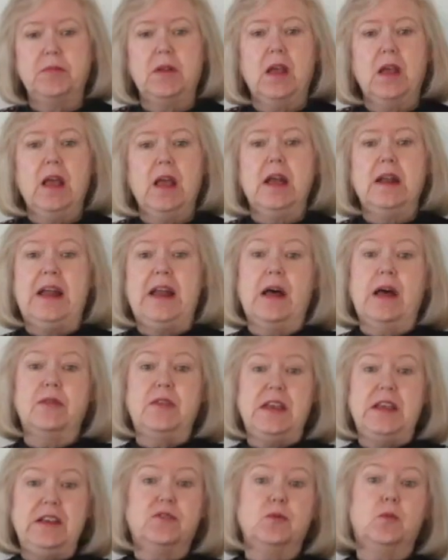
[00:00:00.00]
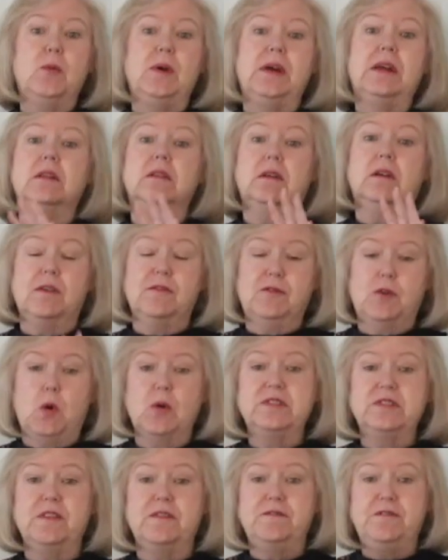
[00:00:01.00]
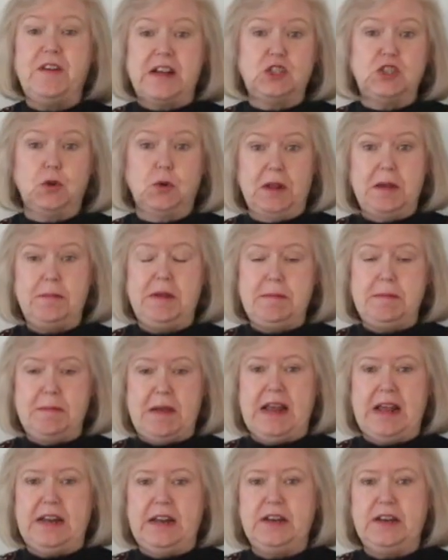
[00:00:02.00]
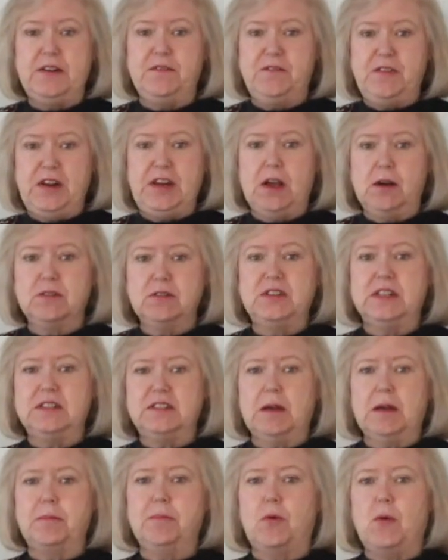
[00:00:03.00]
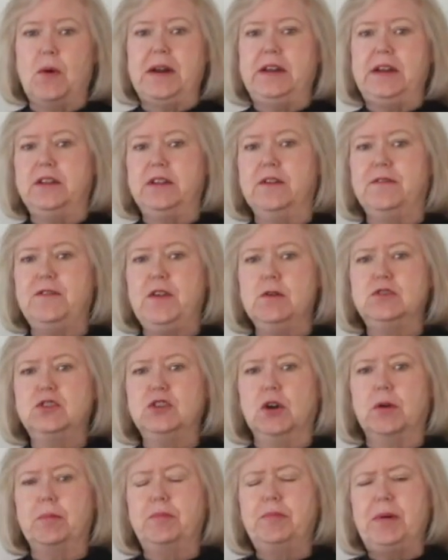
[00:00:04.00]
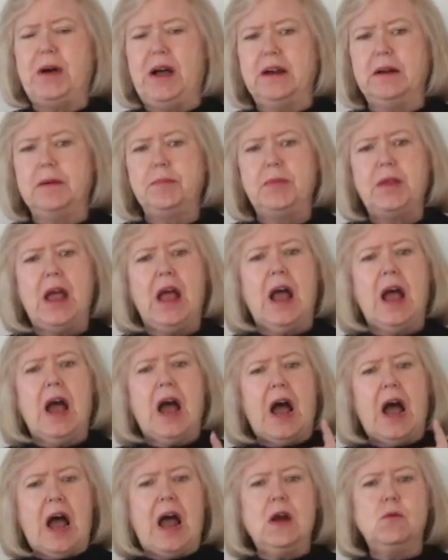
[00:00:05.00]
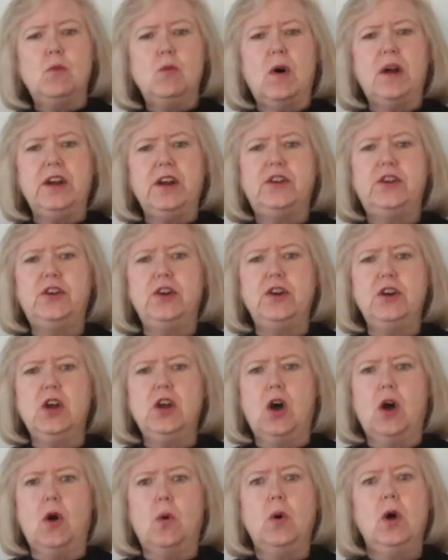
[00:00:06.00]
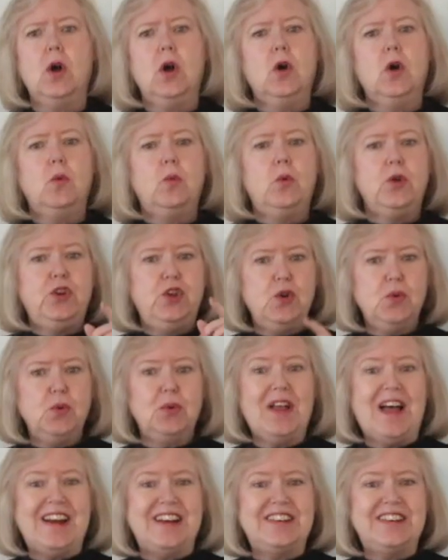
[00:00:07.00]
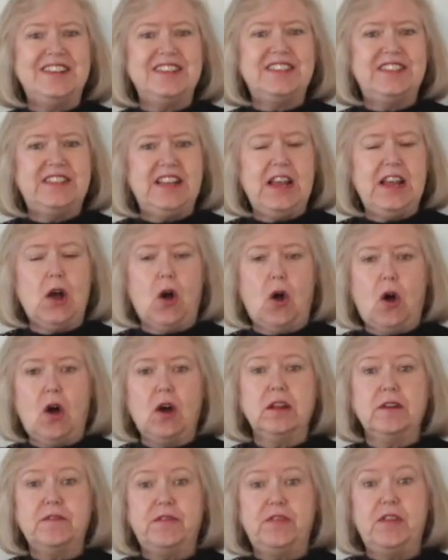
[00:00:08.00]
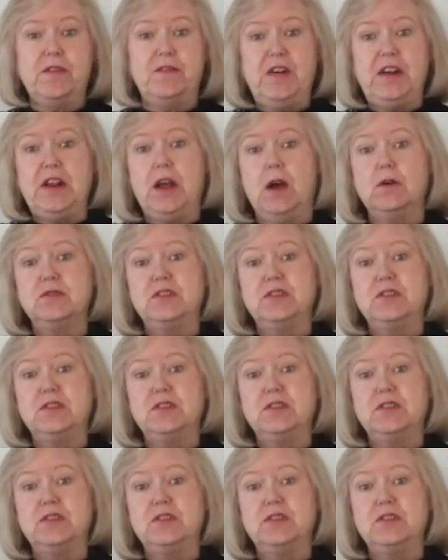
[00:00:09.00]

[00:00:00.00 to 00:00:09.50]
Now, these will, of course, eventually be made into videos at some point in the future, but I wanted to know, would you like to see all of the videos in a